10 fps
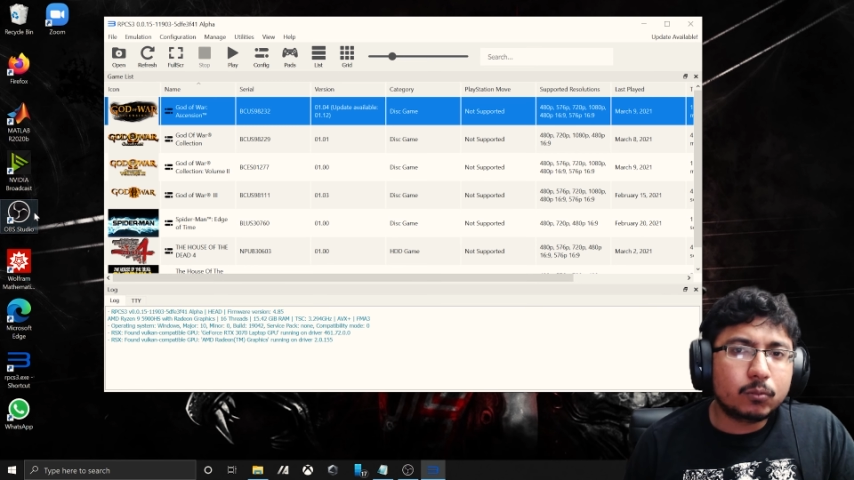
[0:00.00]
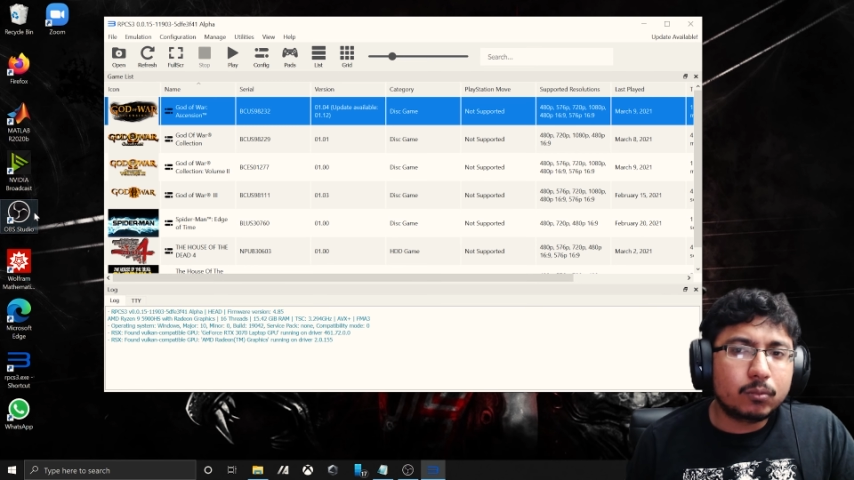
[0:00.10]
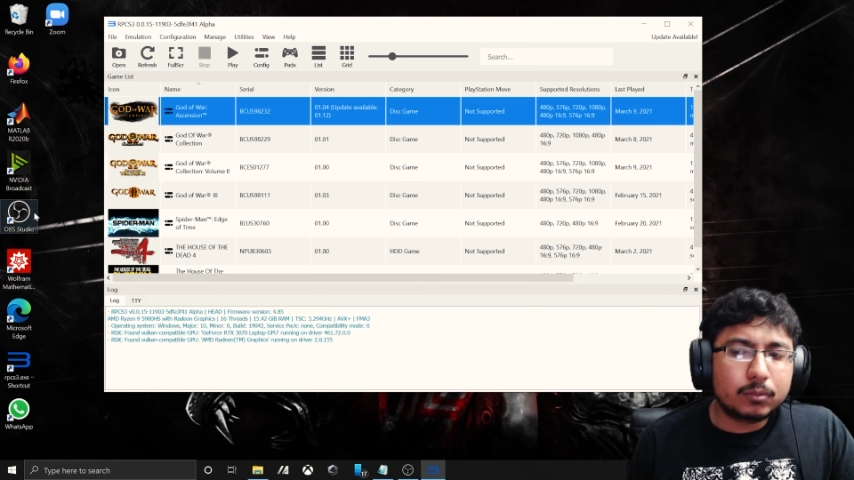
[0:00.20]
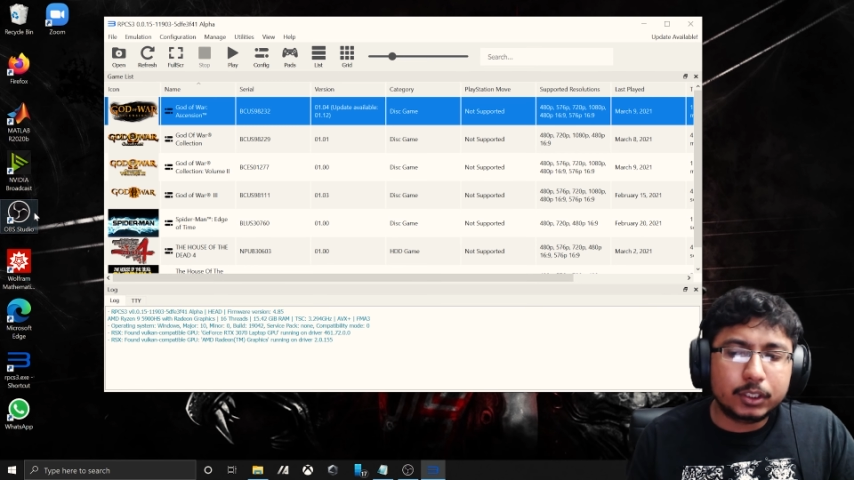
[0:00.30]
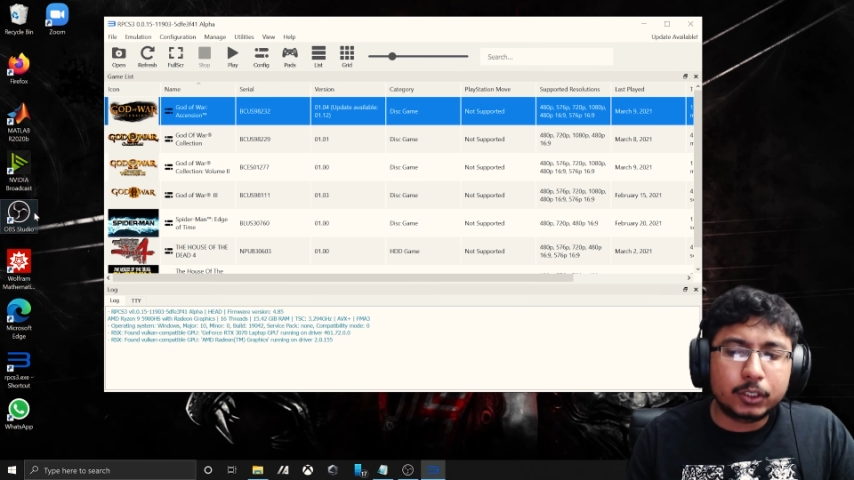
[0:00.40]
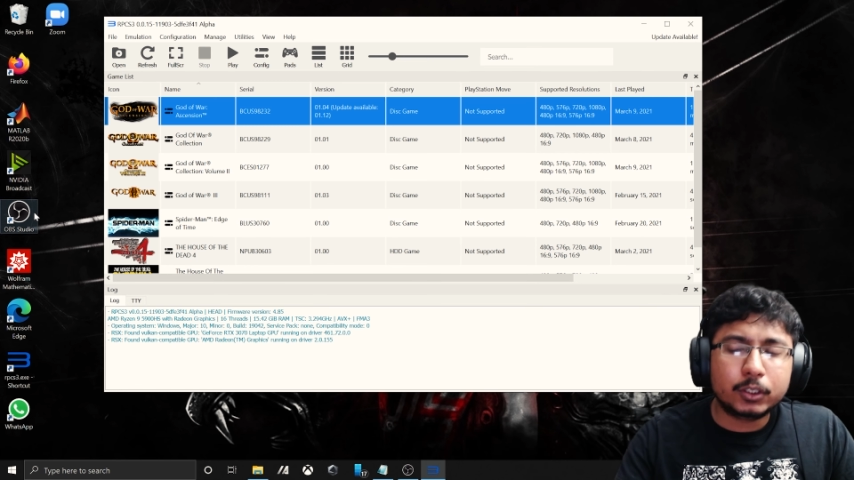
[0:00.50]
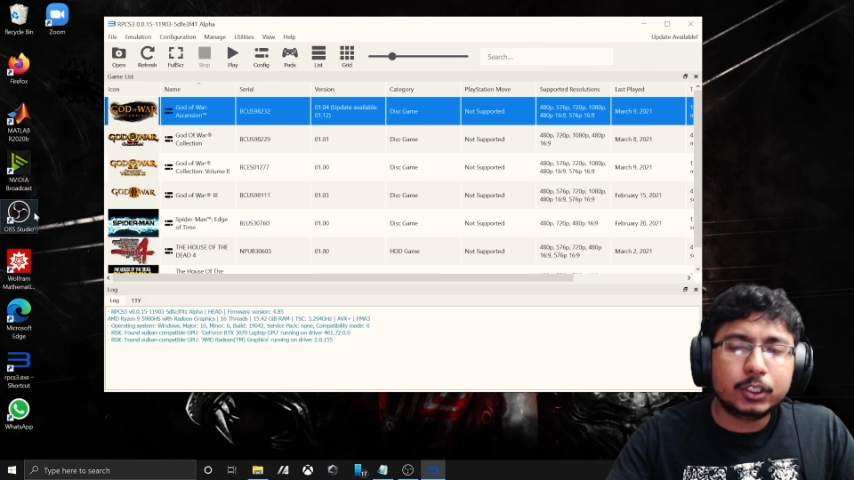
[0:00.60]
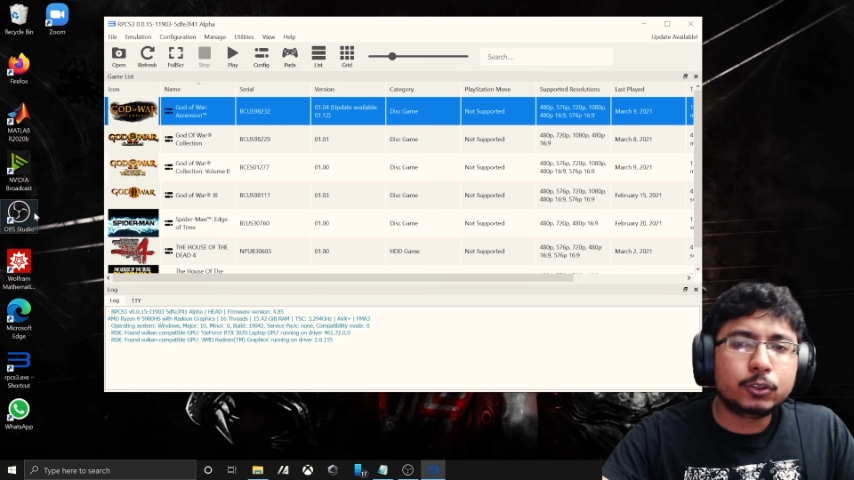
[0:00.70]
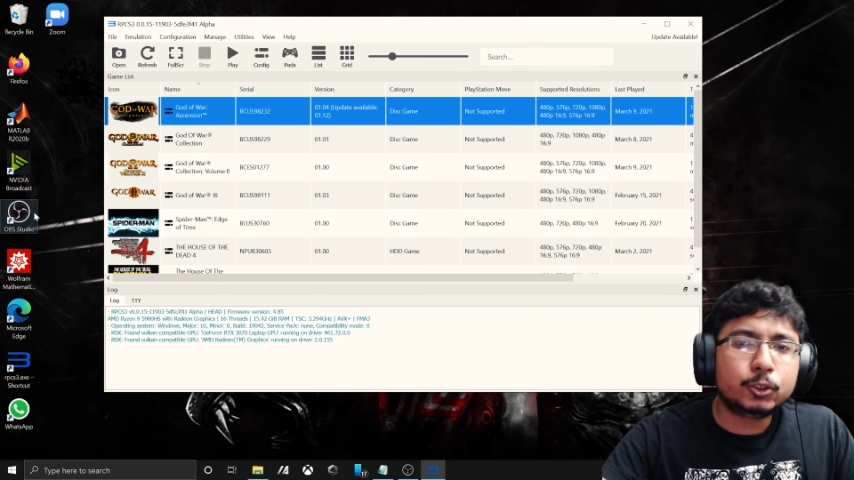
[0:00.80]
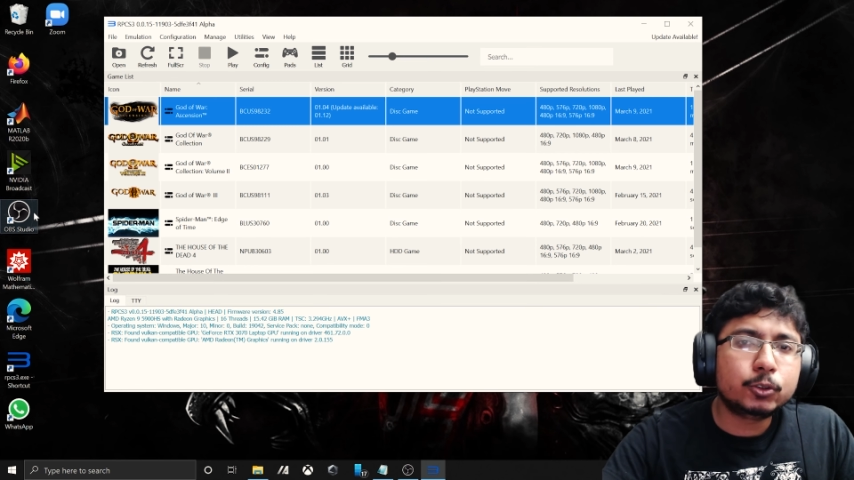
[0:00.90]

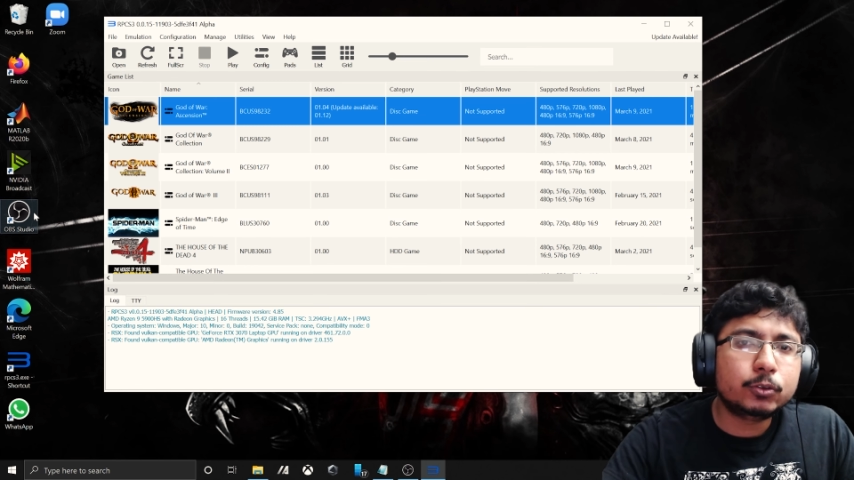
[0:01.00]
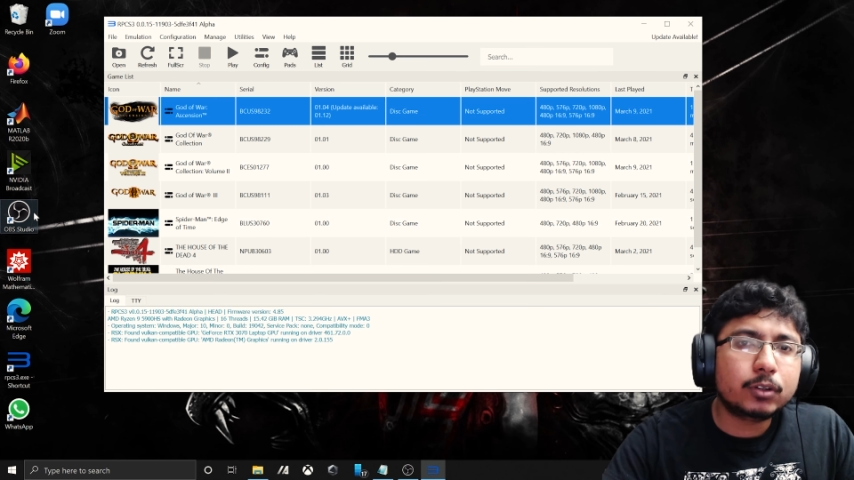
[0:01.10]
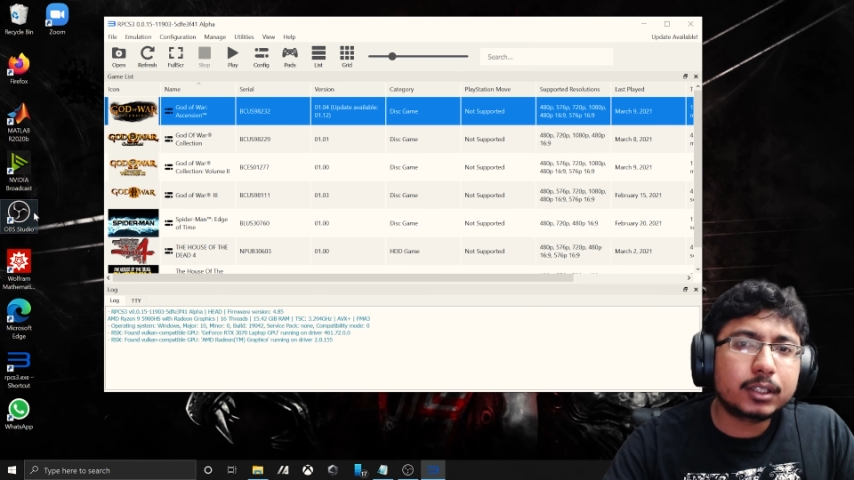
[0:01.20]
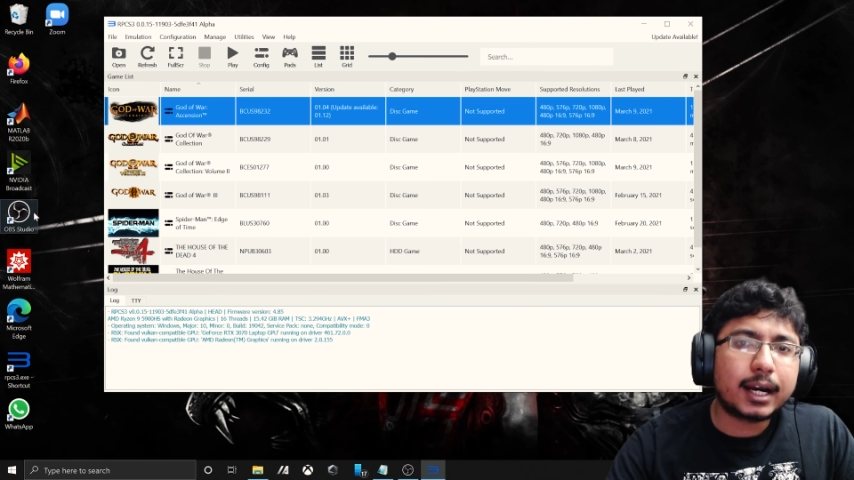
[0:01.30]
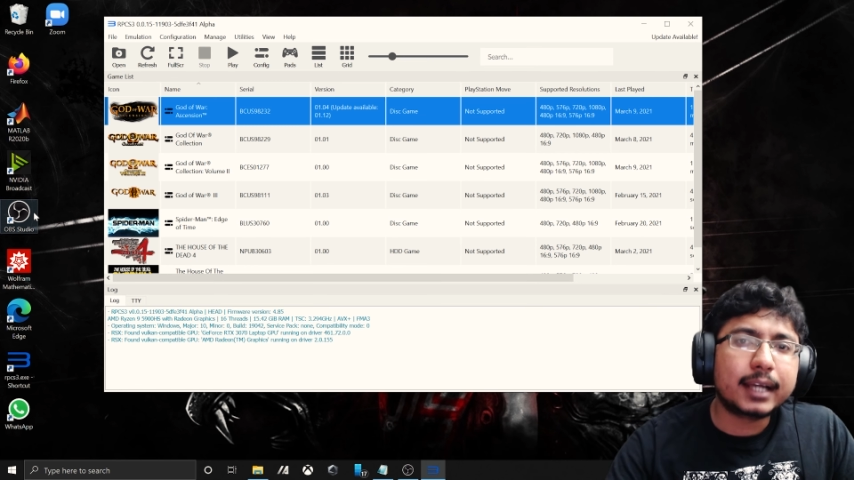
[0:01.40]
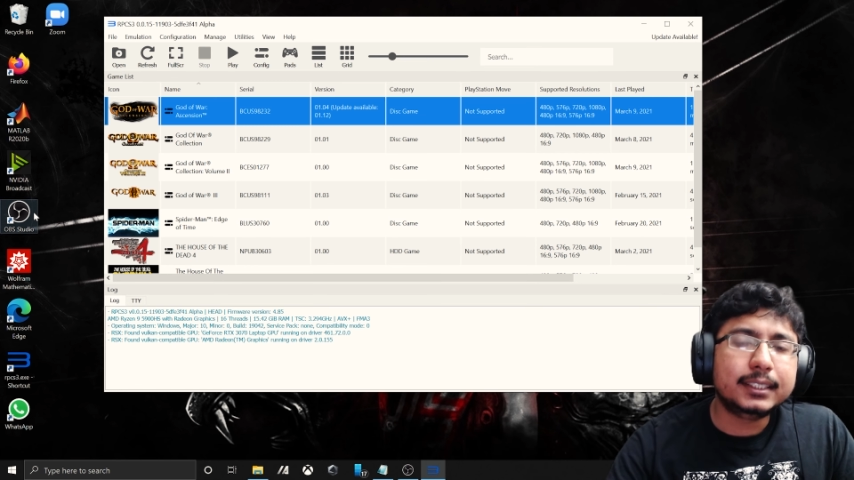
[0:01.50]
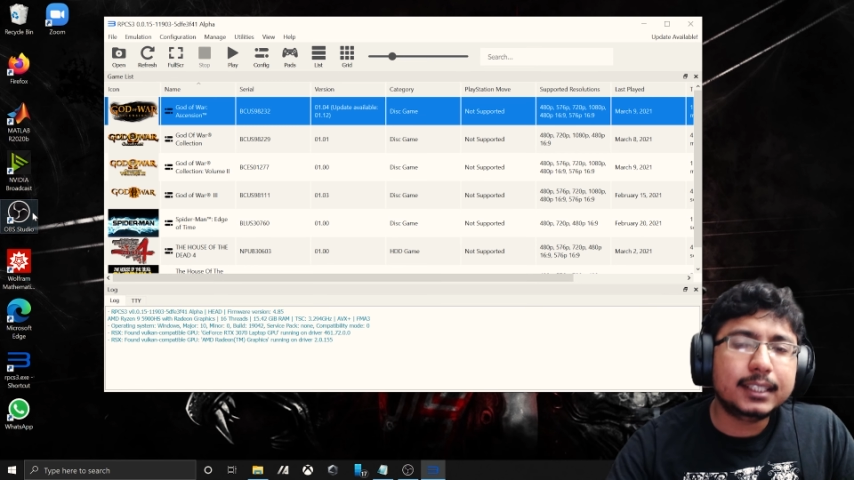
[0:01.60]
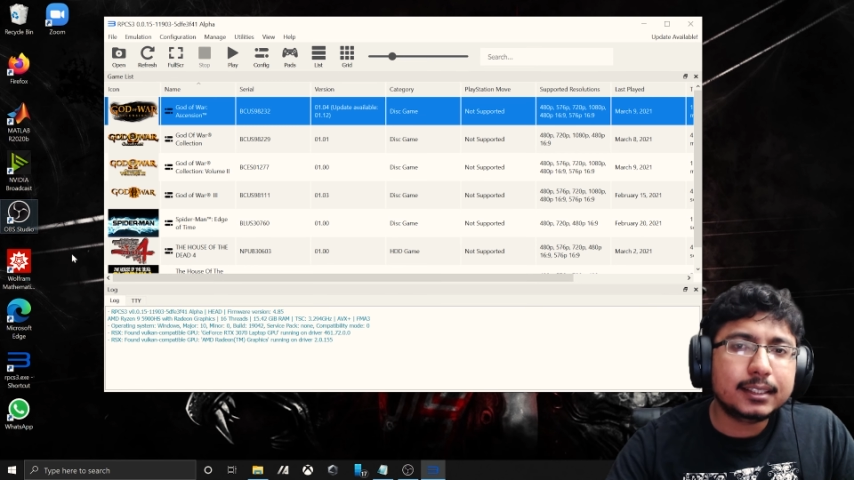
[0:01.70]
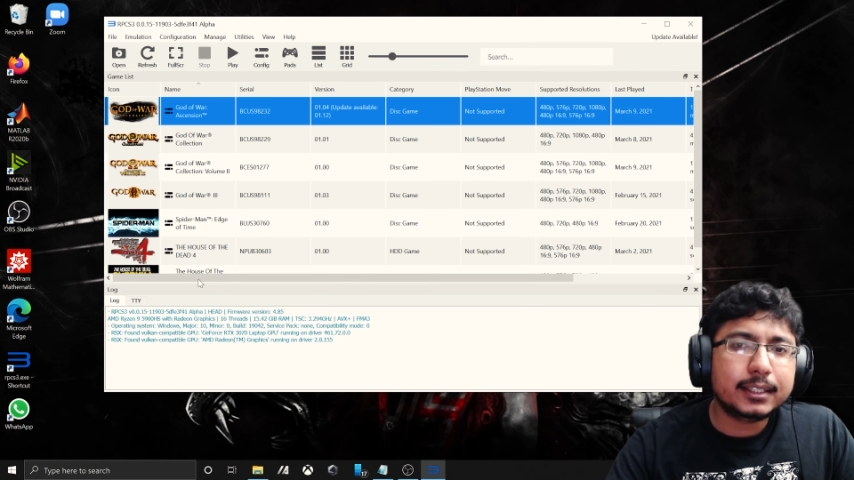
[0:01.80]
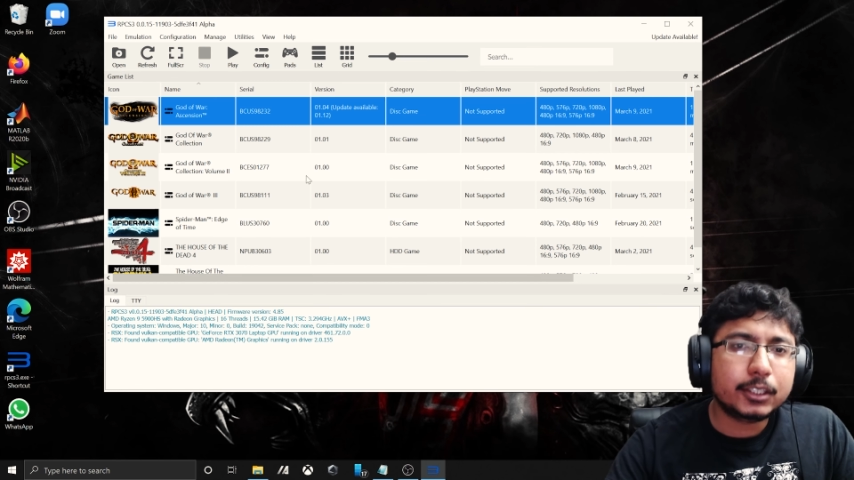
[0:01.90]
You should
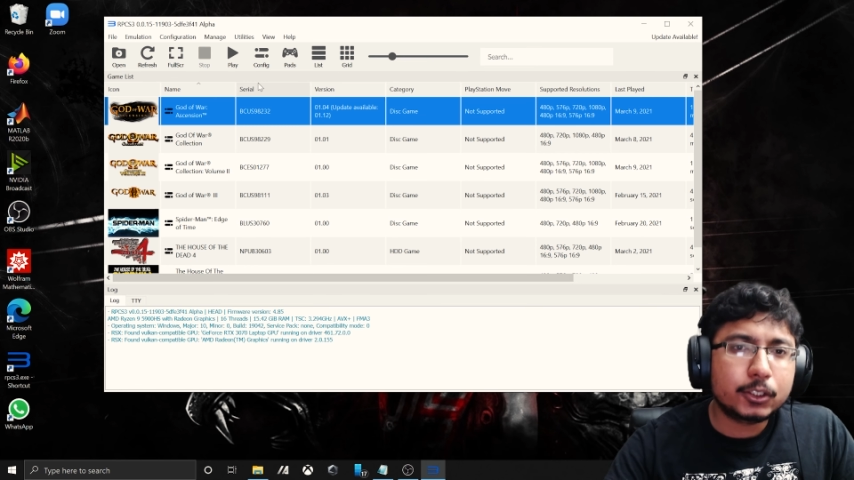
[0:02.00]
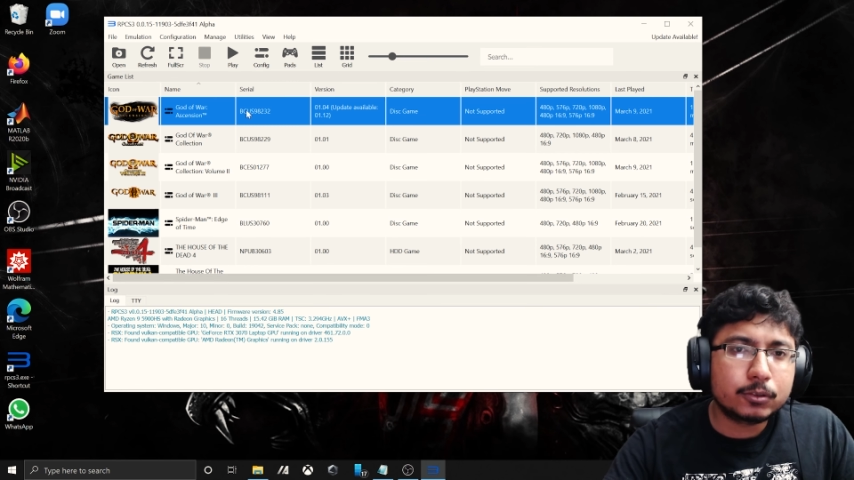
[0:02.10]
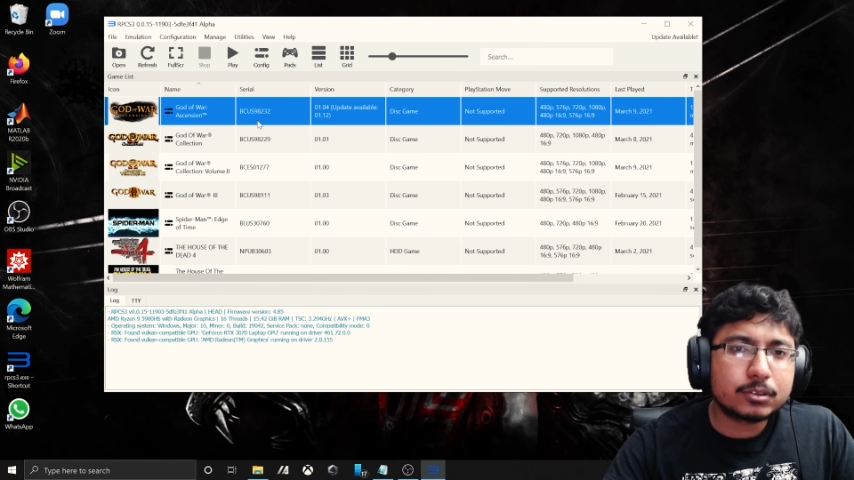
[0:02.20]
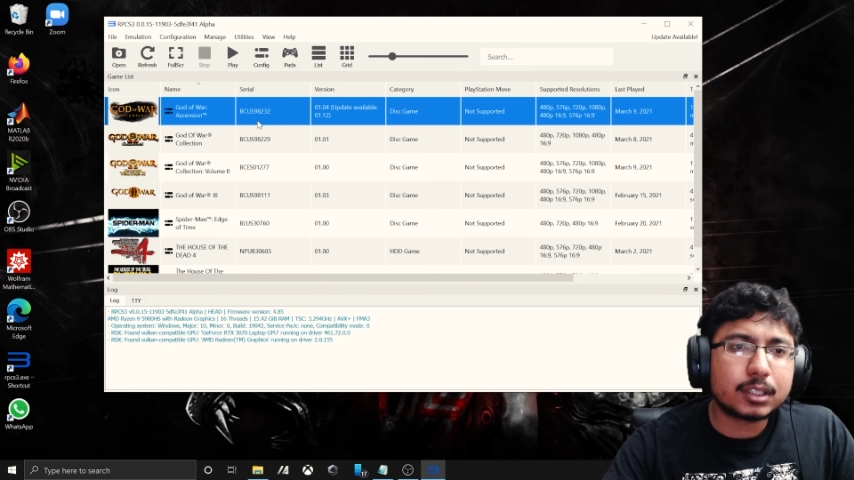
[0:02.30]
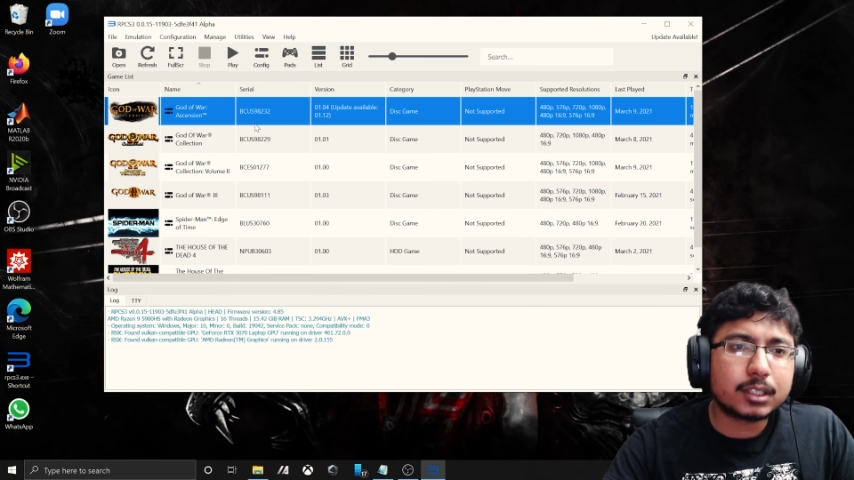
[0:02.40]
ideally use,